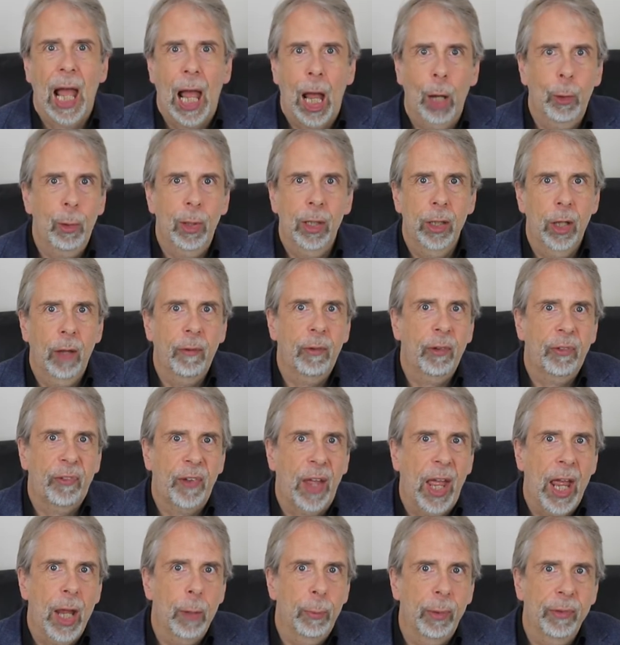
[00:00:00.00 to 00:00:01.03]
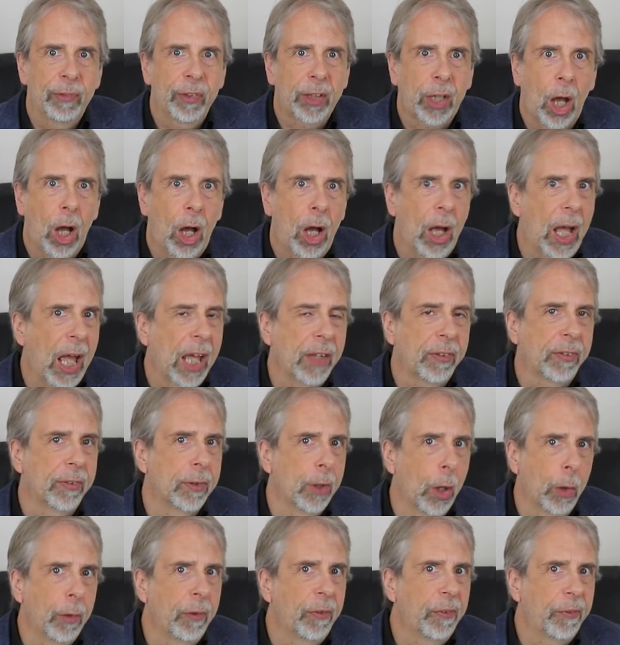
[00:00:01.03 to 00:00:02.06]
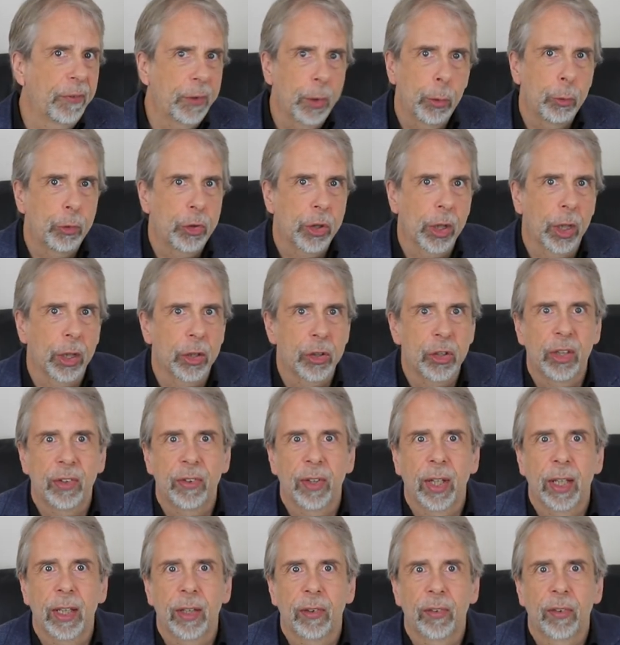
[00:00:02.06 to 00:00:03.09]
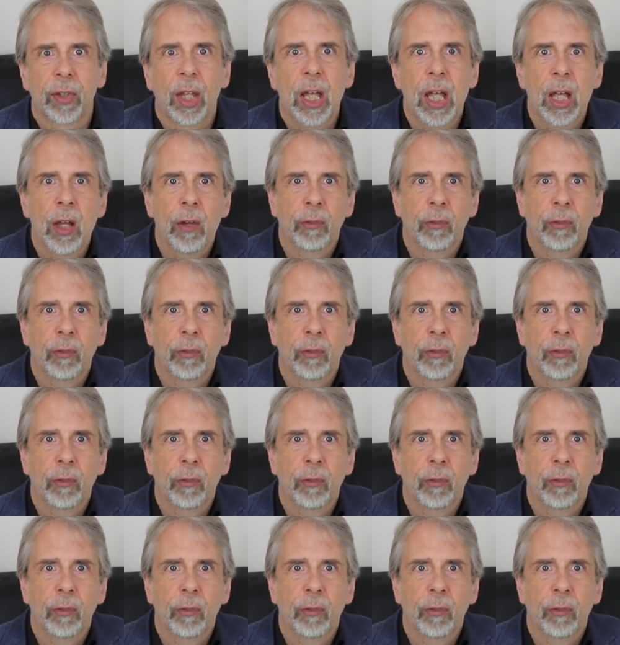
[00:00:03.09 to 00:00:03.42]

Our love affair with a car has no future, she says.